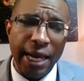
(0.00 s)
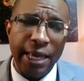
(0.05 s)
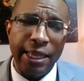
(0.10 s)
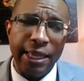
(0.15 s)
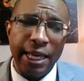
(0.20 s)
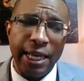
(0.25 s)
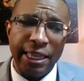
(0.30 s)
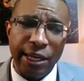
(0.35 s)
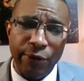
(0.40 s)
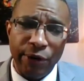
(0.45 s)
and
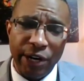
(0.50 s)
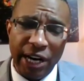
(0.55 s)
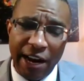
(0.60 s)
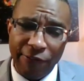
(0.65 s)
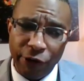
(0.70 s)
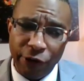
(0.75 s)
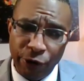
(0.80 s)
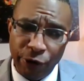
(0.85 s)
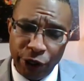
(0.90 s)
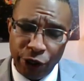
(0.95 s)
that they would
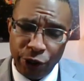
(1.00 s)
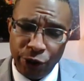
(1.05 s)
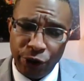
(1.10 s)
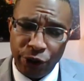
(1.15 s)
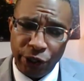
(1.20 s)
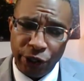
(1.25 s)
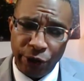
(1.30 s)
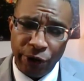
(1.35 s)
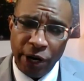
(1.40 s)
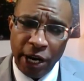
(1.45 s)
have to
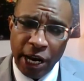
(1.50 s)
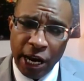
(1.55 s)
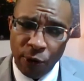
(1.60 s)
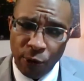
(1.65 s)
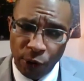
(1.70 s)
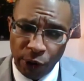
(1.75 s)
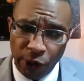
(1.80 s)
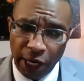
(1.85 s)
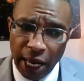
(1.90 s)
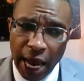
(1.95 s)
reduce their
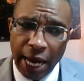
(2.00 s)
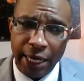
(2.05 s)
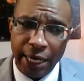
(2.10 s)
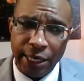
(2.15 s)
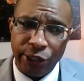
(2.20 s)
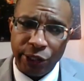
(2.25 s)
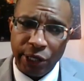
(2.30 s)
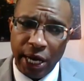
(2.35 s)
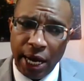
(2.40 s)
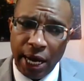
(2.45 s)
reliance